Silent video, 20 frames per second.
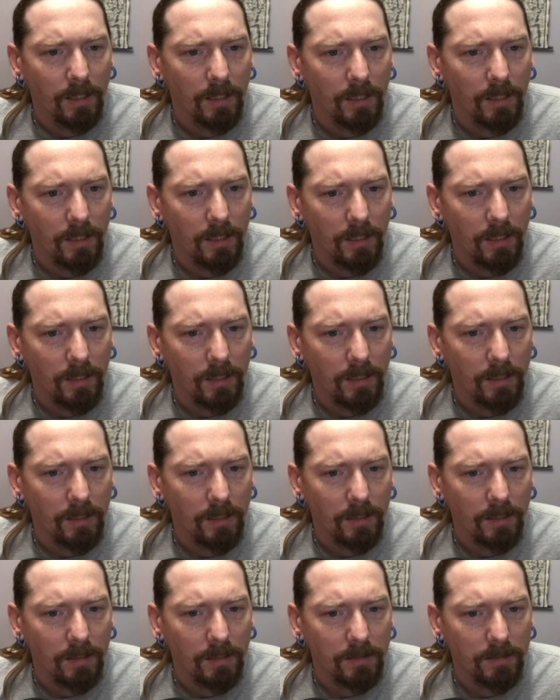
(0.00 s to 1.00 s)

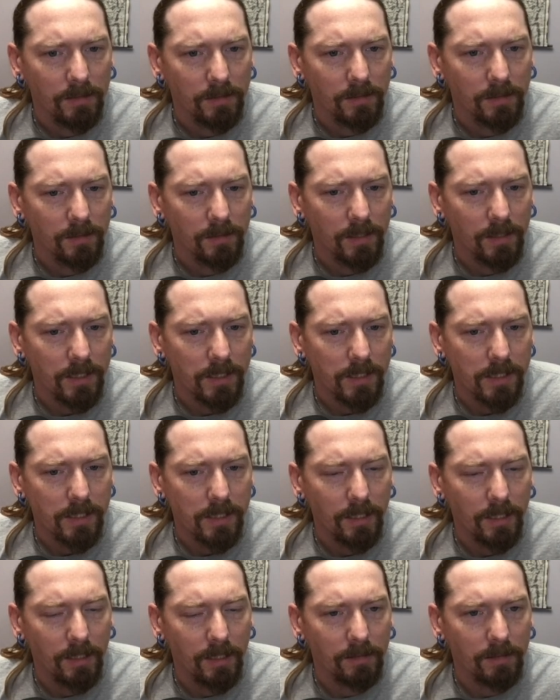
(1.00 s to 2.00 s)
And let's see,
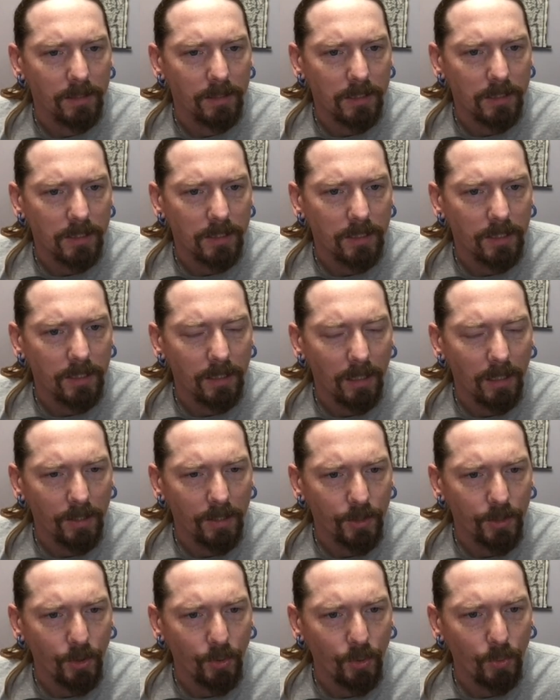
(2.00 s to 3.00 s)
let's get our
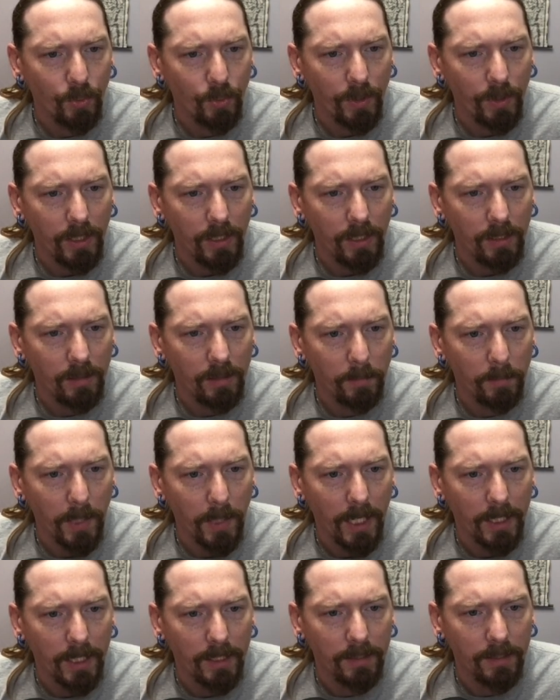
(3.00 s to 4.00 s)
queen
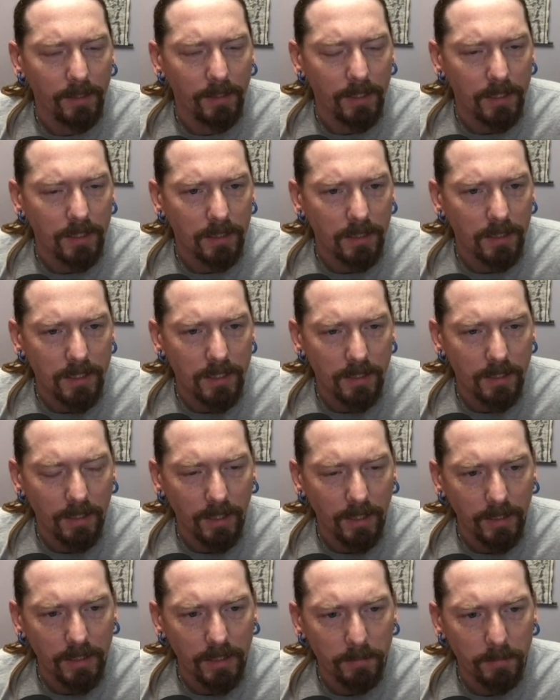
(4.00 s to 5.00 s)
back in this, because the
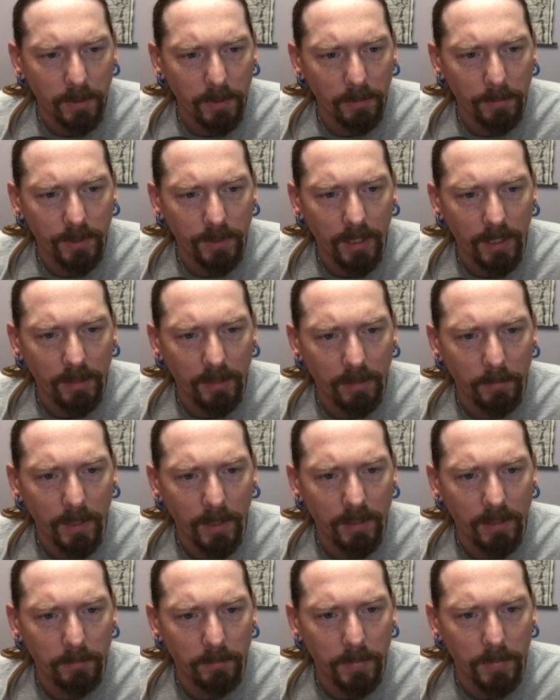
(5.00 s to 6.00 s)
knight is being protected by
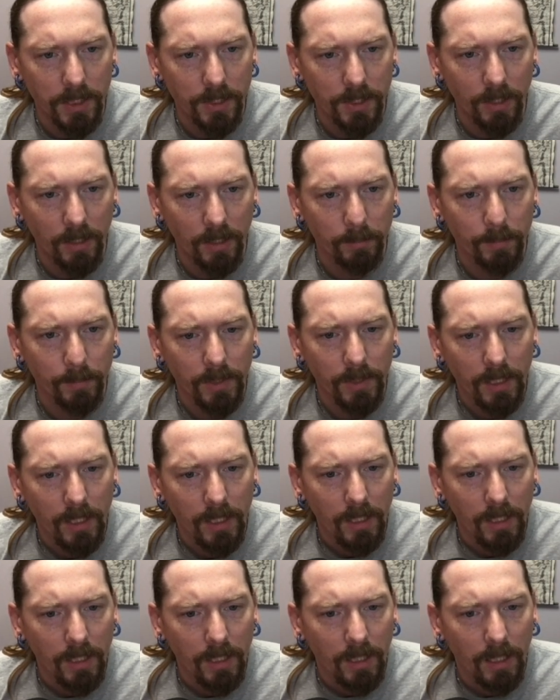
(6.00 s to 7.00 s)
the bishop.
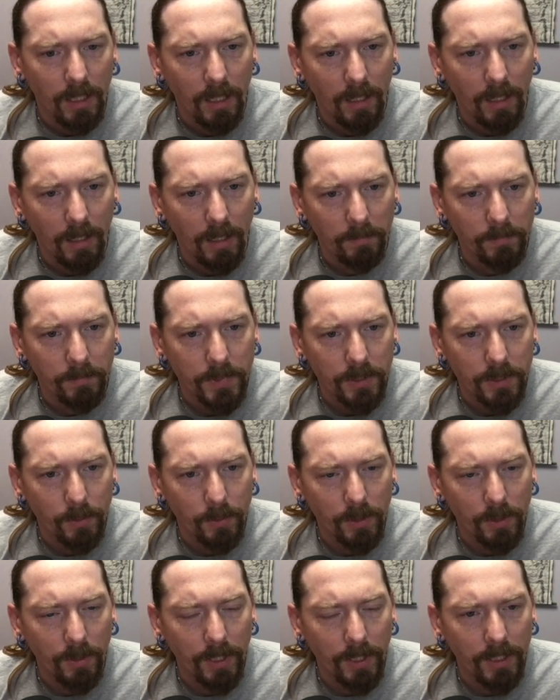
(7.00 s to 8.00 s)
So we'll
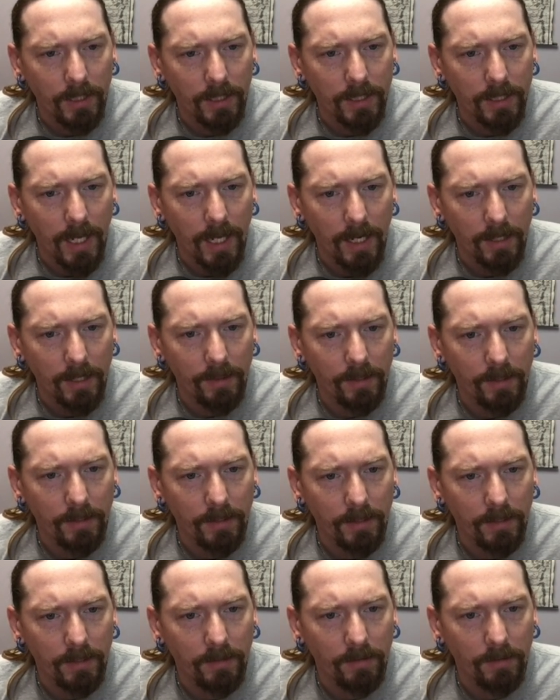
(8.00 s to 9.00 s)
go ahead and attack
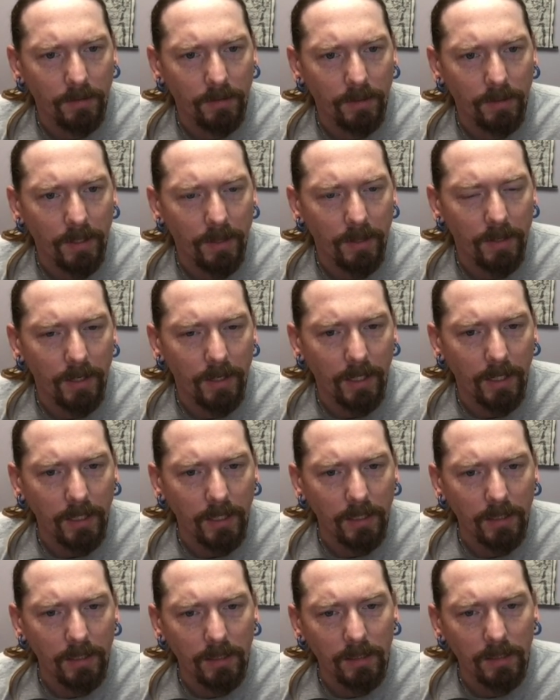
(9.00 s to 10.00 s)
the knight
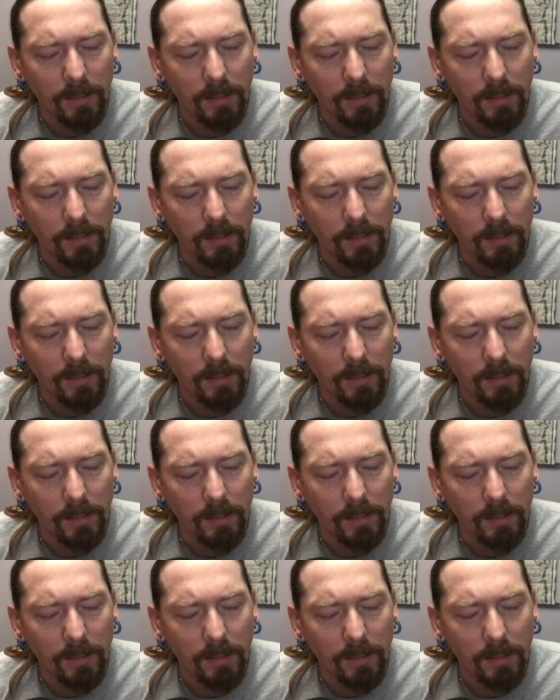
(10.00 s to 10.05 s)
here.